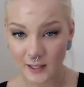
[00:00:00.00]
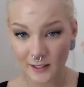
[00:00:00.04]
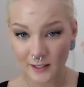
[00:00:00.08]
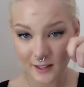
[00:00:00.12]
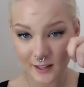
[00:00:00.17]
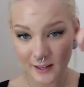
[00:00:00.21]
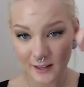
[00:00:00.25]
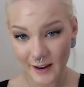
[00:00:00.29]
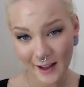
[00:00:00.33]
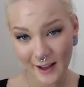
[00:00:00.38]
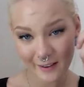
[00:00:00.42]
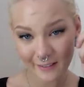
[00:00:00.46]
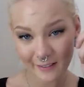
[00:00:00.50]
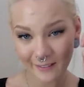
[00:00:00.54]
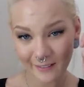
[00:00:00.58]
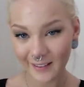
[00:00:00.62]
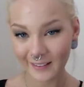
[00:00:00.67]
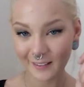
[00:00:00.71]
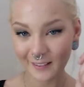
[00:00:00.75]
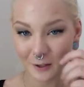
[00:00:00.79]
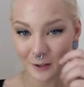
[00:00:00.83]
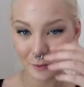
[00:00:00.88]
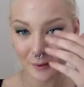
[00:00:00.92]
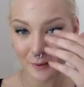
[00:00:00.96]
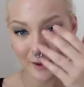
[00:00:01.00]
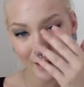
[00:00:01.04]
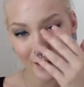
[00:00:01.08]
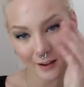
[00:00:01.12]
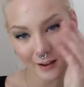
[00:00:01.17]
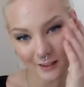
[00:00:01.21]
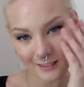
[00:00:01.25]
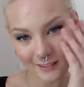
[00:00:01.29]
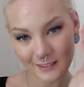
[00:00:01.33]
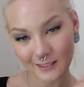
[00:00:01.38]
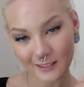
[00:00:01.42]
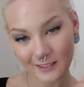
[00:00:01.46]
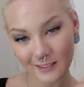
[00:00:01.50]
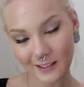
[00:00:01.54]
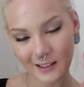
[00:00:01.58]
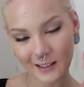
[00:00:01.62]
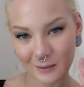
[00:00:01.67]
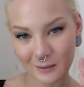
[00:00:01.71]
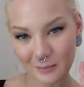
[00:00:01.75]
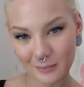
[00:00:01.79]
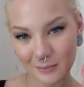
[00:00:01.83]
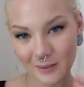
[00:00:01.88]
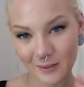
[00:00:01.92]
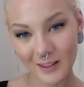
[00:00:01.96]
it out a little bit on top,
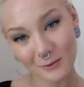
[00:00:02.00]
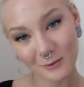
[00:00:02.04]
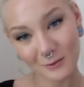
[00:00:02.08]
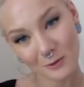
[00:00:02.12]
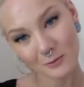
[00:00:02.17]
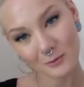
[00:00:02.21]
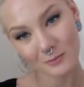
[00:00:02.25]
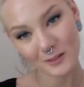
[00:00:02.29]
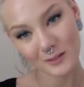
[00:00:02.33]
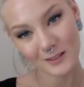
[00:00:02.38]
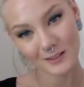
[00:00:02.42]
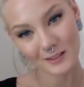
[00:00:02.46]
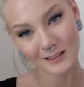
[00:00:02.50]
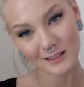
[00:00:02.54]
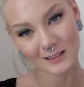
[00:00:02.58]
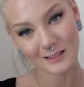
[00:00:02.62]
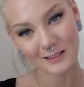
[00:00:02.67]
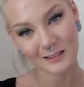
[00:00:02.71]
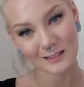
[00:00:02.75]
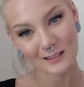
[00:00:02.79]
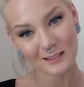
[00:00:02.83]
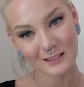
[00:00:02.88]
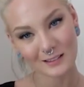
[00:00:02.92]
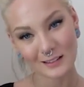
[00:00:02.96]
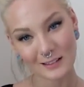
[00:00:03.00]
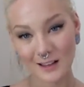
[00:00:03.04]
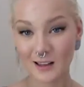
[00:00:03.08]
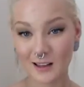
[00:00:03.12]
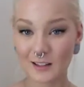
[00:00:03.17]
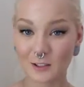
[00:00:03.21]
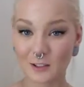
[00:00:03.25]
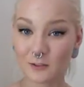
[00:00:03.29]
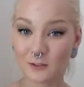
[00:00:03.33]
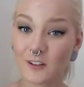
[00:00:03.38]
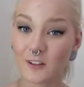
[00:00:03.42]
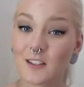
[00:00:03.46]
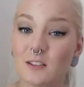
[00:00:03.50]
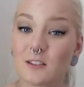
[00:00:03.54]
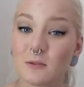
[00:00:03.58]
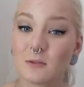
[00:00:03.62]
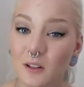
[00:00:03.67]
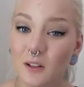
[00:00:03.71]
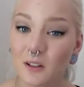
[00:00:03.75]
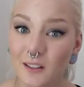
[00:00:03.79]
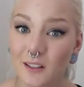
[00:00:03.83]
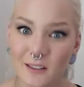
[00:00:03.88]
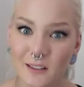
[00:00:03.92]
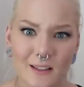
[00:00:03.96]
it will be less
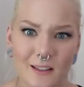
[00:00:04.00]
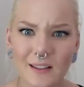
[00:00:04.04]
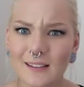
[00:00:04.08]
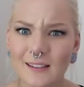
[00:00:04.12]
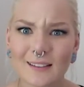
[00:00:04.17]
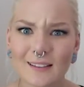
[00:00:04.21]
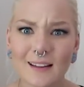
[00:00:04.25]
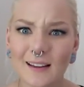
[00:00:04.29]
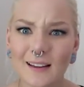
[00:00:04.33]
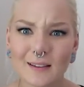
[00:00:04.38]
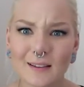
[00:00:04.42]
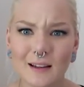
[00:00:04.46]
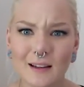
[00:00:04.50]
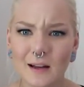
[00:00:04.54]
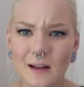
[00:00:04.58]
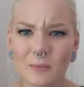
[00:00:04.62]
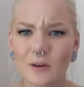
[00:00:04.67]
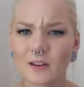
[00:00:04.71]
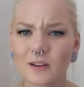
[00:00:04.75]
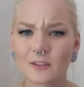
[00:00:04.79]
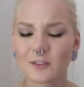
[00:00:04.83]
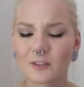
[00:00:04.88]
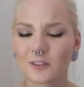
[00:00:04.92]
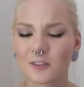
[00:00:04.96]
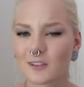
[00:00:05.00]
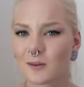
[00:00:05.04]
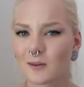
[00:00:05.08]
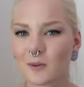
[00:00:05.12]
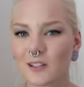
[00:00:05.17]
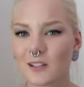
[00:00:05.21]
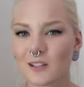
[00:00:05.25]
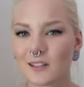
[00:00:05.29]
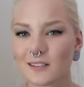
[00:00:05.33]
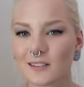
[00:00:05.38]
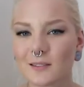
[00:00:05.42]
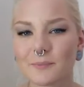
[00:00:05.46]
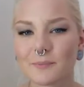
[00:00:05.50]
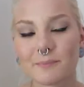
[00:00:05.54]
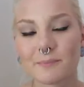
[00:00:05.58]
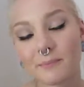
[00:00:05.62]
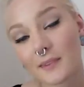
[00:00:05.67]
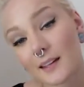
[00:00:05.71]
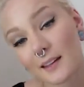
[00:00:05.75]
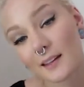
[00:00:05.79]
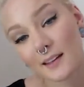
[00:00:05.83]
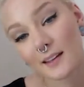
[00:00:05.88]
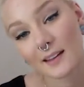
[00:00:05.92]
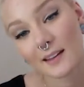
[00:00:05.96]
visible, because I didn't like eyebrows for some reason.
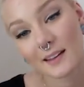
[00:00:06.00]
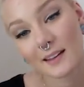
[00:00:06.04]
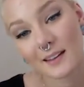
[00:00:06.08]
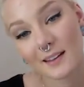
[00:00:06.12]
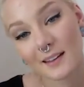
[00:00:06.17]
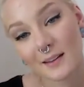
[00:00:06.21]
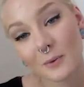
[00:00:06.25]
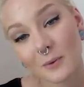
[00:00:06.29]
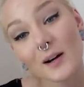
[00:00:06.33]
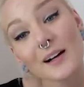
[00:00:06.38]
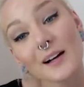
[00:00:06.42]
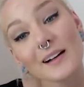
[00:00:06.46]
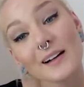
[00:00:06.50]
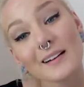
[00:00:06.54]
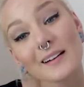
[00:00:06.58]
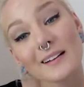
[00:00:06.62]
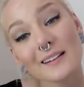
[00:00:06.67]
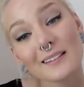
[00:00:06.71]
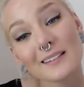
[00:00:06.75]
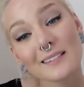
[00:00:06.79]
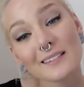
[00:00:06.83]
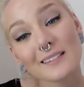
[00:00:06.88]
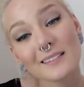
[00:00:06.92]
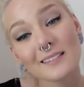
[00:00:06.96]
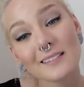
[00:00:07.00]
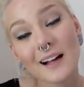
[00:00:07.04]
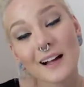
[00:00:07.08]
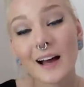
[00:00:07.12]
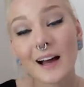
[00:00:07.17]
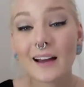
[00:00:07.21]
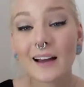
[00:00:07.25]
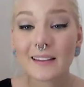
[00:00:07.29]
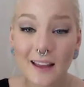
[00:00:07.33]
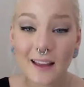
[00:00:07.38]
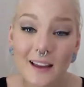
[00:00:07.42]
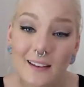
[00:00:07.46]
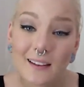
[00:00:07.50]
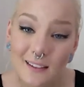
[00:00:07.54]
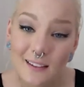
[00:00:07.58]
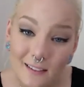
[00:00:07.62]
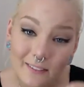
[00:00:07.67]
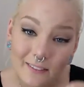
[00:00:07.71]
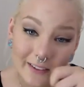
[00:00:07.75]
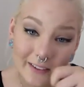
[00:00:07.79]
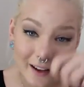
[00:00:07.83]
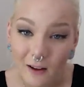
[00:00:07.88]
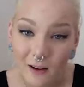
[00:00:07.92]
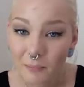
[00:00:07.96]
Well, I kind of
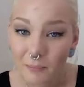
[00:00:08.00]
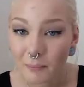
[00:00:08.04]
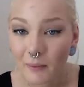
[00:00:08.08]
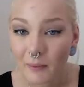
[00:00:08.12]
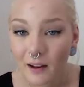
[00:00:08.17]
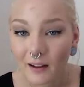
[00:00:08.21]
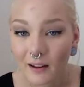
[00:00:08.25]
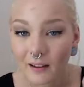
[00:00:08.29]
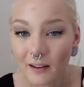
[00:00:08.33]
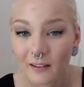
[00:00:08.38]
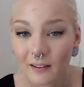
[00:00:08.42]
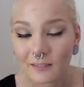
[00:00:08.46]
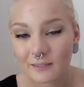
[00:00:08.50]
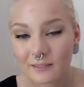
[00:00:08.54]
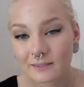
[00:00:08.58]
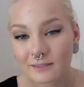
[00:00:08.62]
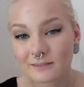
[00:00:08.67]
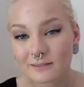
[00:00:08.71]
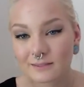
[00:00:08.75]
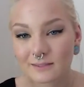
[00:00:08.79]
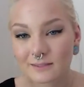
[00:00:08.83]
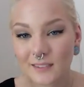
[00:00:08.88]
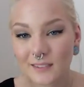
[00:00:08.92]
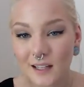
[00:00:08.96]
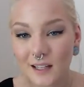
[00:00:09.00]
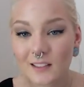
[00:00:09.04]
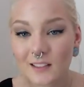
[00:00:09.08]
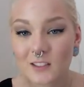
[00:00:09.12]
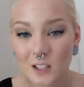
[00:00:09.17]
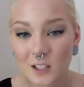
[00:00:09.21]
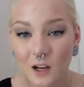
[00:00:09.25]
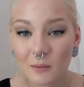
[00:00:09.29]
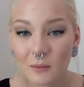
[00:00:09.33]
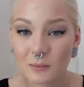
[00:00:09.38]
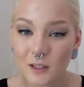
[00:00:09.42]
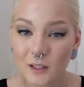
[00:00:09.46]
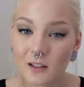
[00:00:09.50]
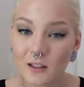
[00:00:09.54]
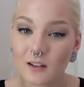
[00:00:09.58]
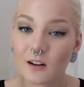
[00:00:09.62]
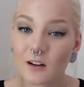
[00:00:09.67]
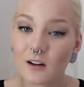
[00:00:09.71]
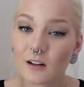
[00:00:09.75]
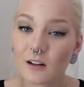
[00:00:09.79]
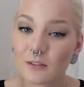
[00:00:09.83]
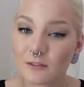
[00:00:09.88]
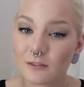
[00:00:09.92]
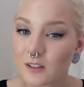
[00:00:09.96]
chopped it
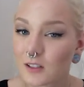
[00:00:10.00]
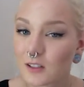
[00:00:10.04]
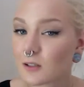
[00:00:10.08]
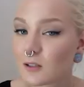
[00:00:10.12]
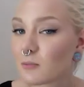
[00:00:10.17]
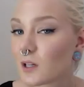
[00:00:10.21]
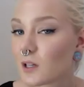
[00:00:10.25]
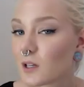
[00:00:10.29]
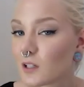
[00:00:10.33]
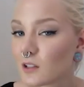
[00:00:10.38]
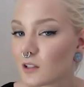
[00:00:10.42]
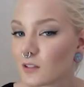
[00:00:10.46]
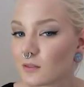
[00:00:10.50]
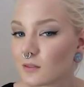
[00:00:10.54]
off in the middle.